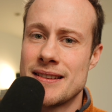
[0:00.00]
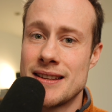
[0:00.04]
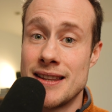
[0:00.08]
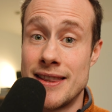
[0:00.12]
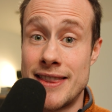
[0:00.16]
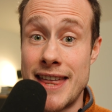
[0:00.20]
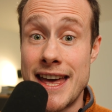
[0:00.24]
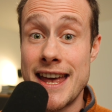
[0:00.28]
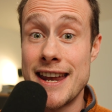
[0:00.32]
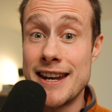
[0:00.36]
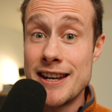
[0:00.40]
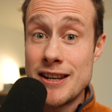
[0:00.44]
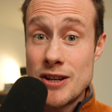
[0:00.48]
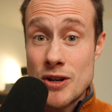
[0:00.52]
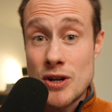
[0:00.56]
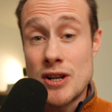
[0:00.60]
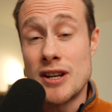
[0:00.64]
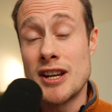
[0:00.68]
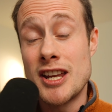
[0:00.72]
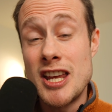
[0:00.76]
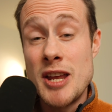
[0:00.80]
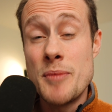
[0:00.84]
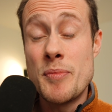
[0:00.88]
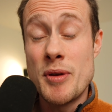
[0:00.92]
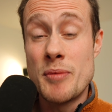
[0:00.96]
Then you can
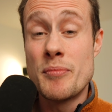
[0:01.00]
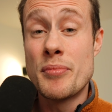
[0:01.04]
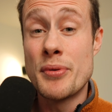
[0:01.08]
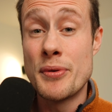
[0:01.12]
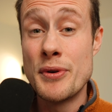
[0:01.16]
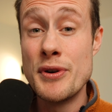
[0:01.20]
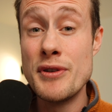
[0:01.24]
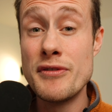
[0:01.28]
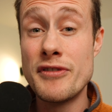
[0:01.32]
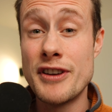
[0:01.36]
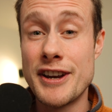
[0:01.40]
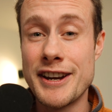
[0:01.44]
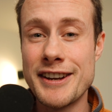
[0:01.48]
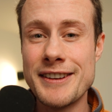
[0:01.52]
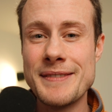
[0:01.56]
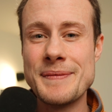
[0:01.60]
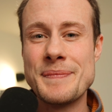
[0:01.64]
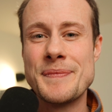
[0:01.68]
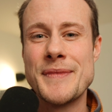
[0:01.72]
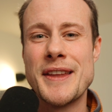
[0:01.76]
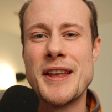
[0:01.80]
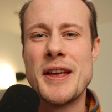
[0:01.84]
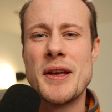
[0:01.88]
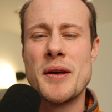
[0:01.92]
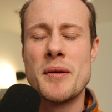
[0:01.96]
keep improving,
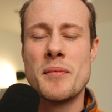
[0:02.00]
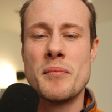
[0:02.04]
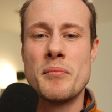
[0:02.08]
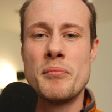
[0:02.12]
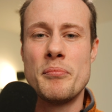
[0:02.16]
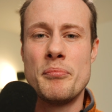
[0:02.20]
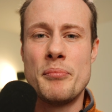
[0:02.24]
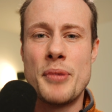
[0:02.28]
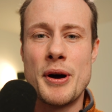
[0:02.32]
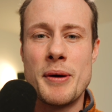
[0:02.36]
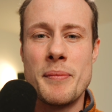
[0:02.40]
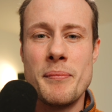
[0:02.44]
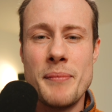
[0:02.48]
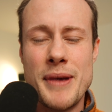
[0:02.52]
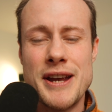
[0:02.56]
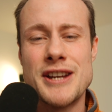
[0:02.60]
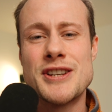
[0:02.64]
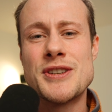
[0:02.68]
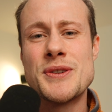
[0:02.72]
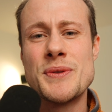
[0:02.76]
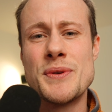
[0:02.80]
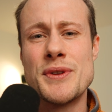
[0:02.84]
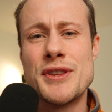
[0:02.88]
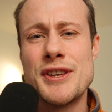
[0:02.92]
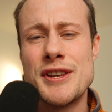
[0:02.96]
but make
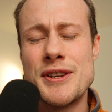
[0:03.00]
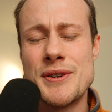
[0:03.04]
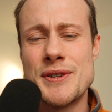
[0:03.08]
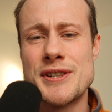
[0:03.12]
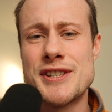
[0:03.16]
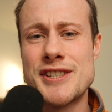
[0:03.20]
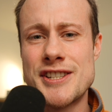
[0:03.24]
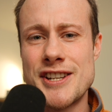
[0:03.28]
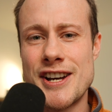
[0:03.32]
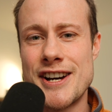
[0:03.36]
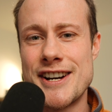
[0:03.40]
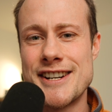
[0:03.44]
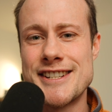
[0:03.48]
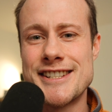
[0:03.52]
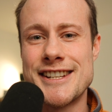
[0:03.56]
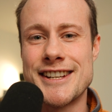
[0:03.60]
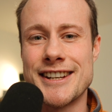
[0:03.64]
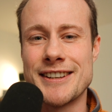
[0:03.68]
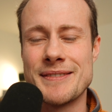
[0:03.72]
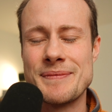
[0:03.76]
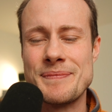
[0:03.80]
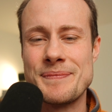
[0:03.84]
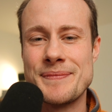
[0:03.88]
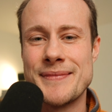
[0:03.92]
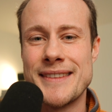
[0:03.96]
sure that you're
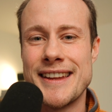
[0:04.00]
starting.